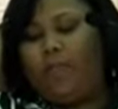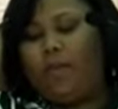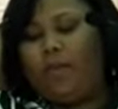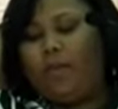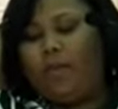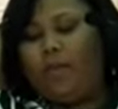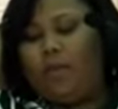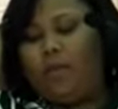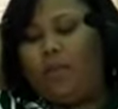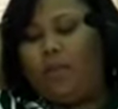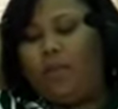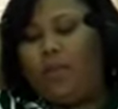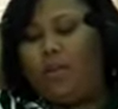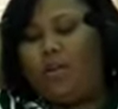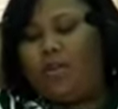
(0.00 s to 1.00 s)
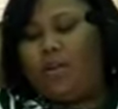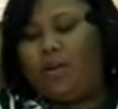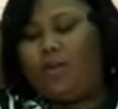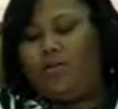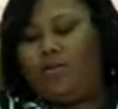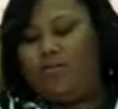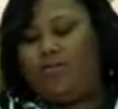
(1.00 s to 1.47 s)
when you
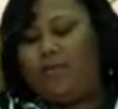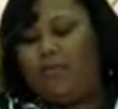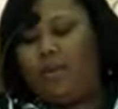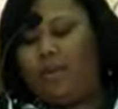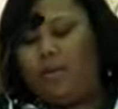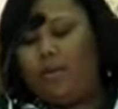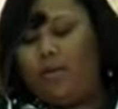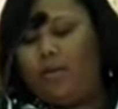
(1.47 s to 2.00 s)
search for me